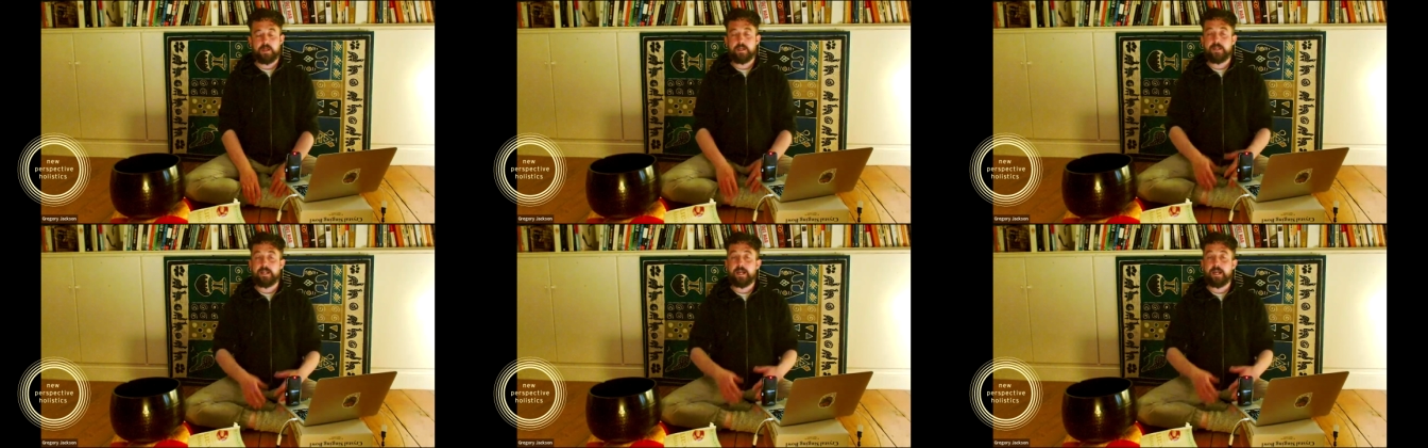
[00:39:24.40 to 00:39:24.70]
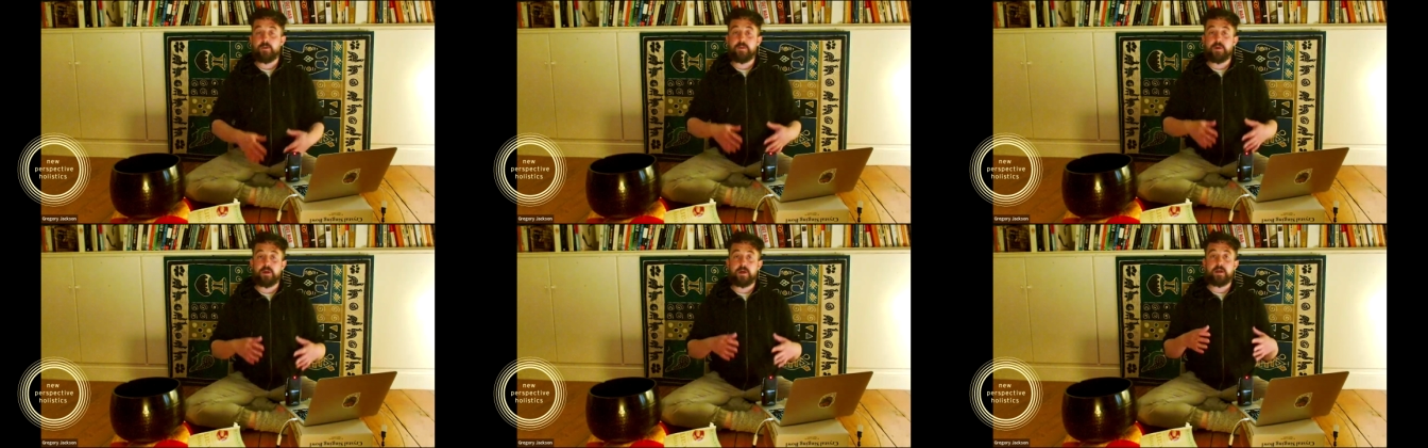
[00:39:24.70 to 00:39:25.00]
Now,
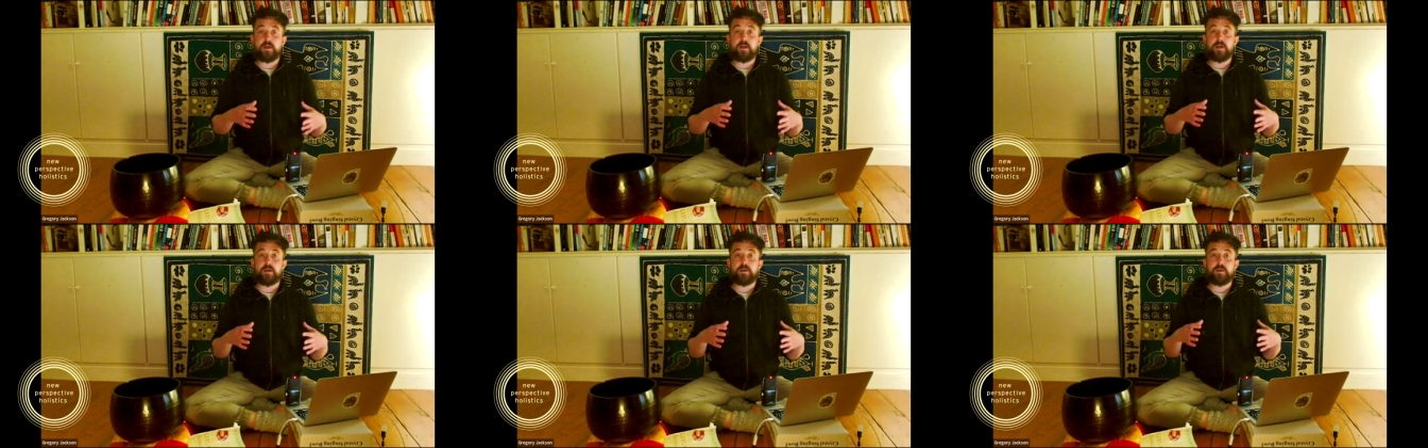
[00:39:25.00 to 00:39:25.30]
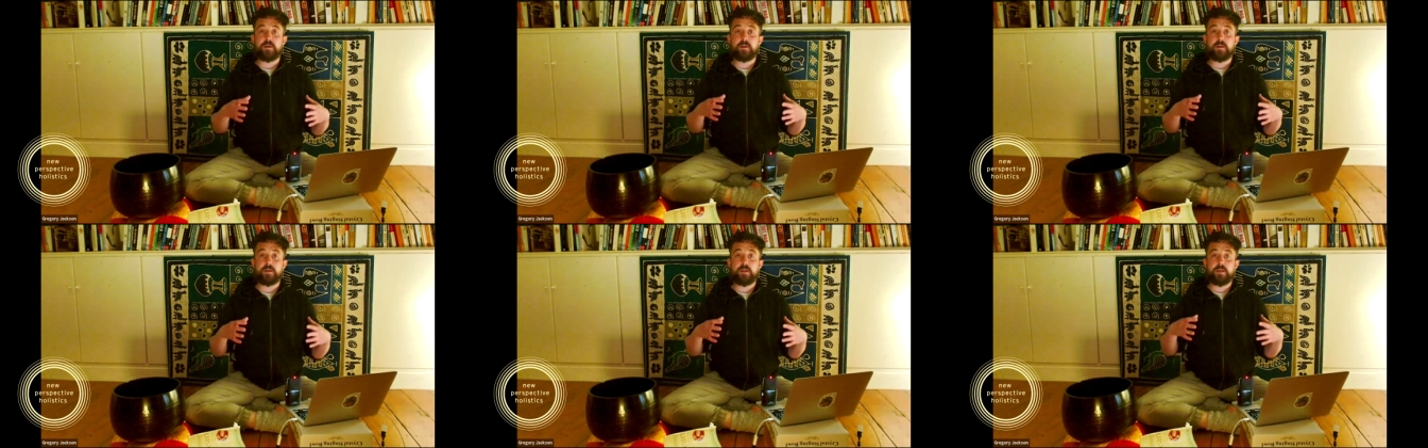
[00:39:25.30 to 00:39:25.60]
the
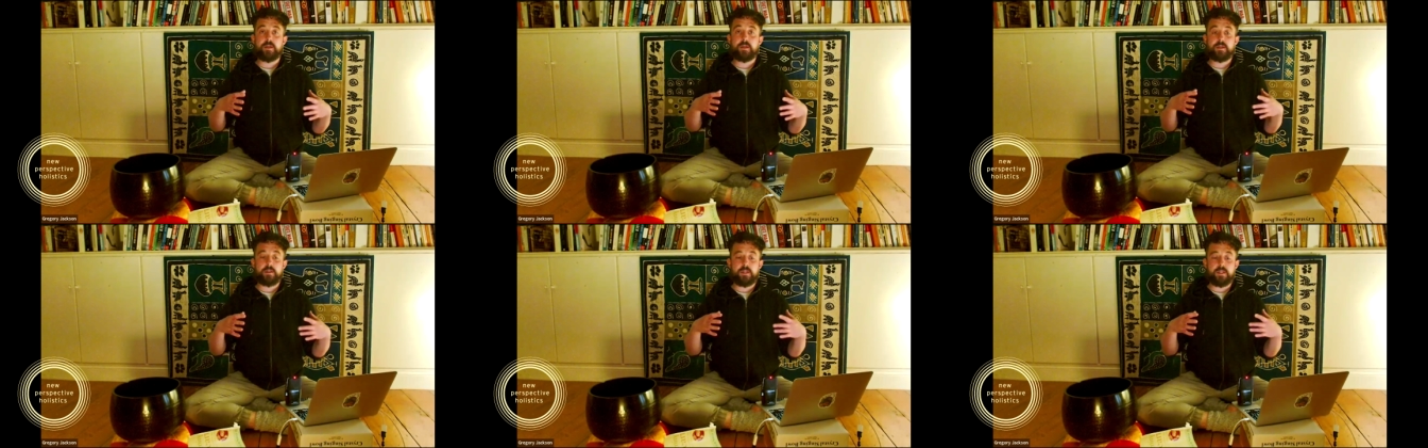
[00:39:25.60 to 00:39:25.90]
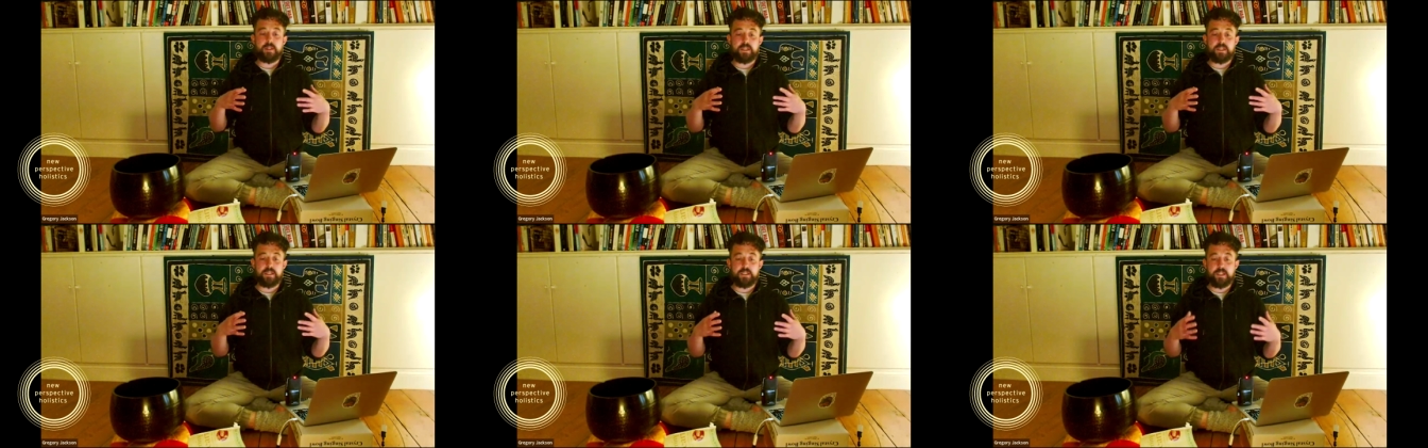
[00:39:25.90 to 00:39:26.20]

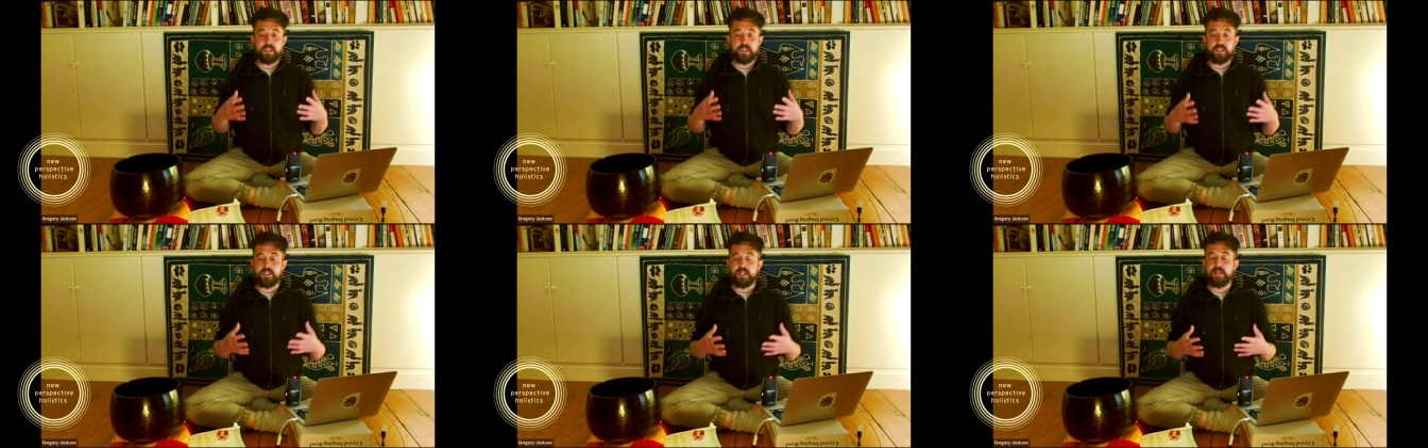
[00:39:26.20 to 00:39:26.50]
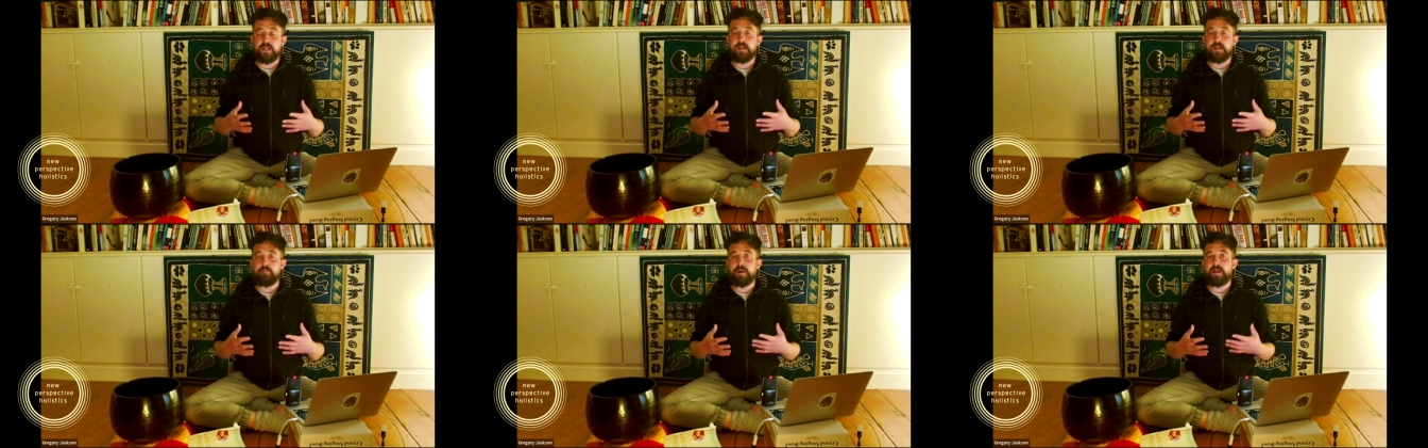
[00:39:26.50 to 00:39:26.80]

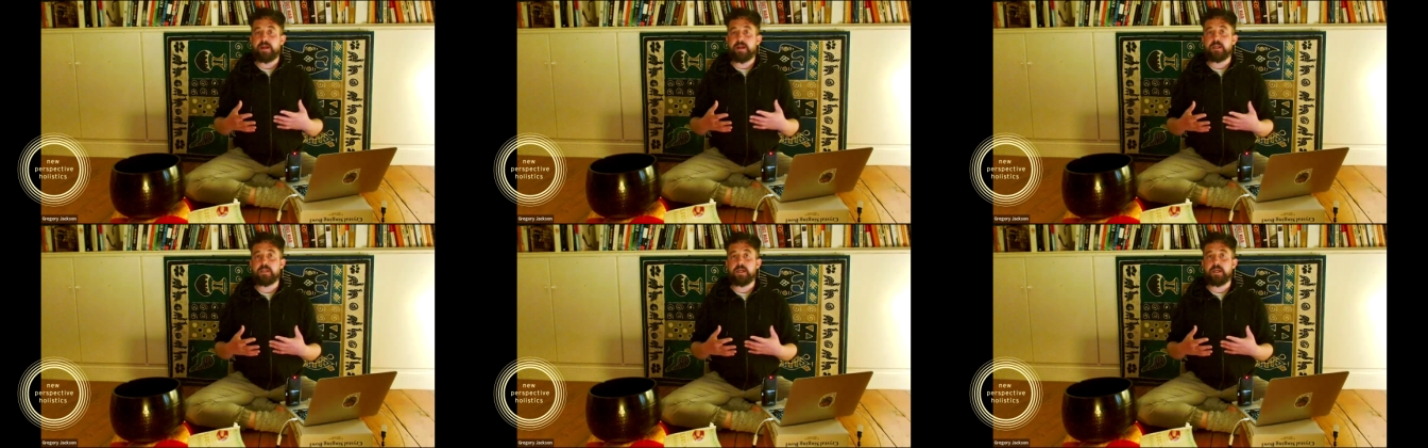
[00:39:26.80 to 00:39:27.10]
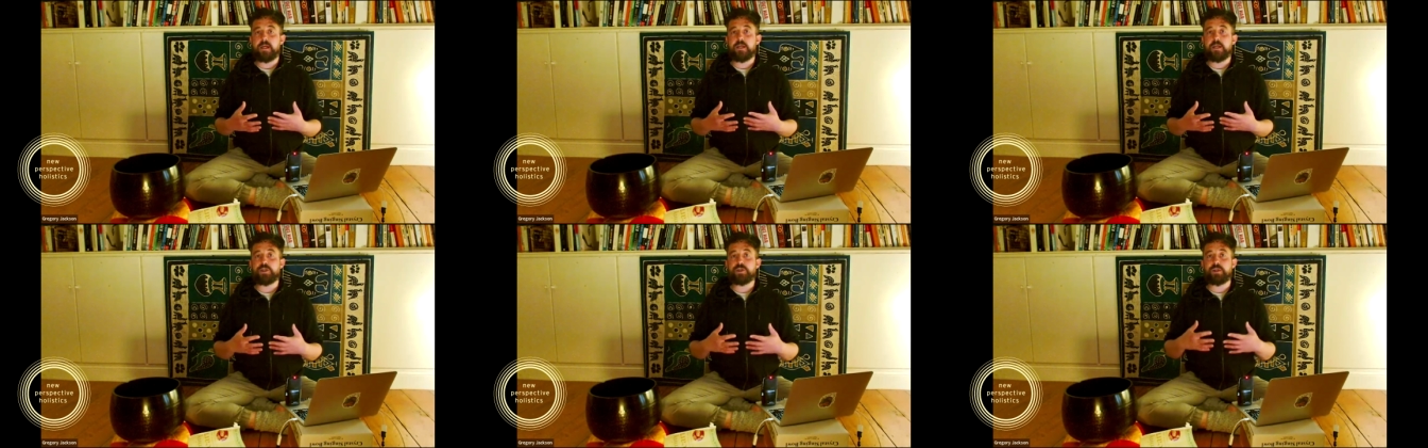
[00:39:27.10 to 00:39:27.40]
sitting
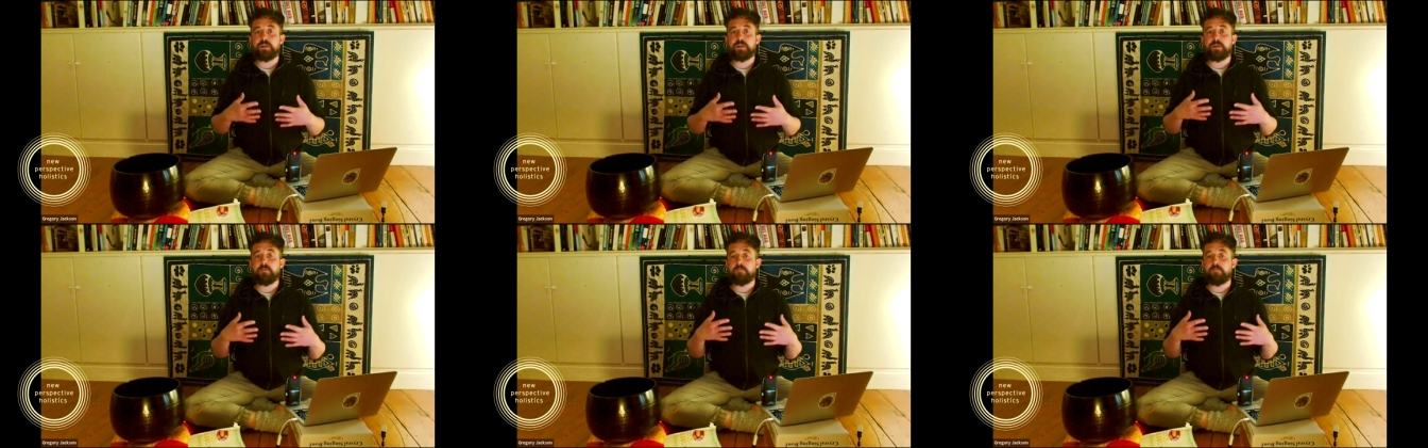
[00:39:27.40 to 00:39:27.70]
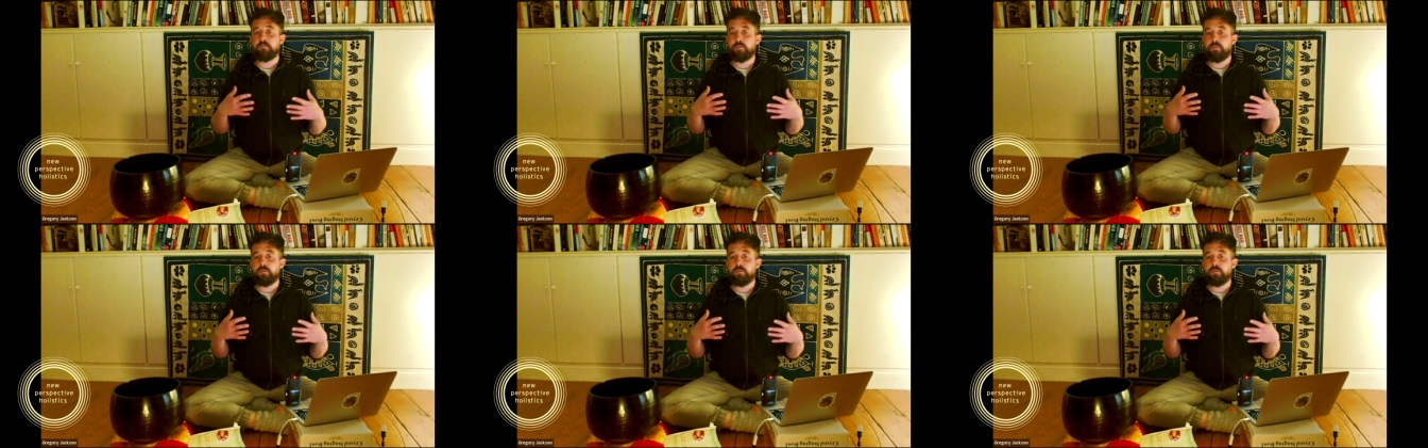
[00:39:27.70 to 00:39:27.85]
meditation